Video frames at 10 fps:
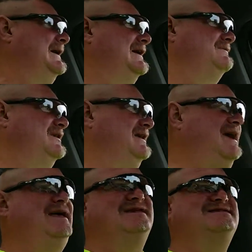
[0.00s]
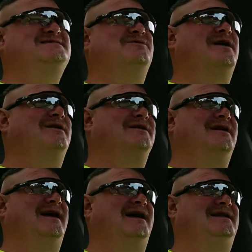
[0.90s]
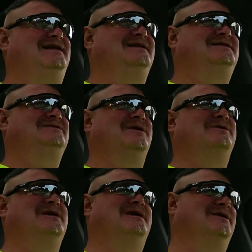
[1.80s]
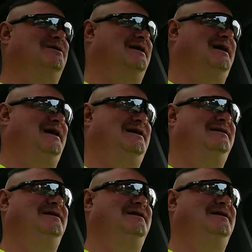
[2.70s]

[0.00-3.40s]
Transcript: And I'm like, hey, this is a welder, and this is what we do, and